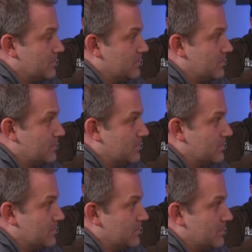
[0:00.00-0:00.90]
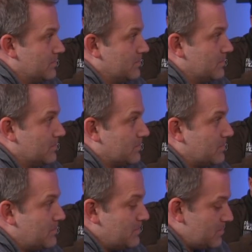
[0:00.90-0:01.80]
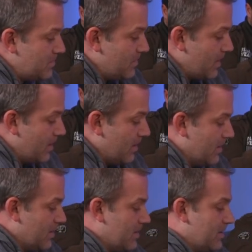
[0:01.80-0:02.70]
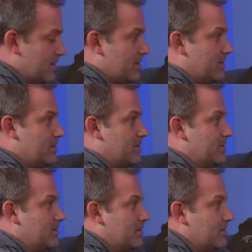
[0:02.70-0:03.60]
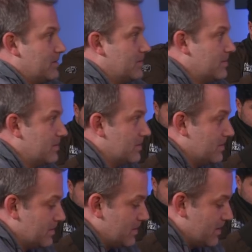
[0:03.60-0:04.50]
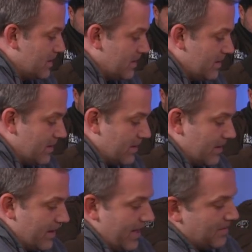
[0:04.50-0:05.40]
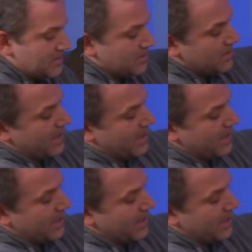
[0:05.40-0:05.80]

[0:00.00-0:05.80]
[no speech]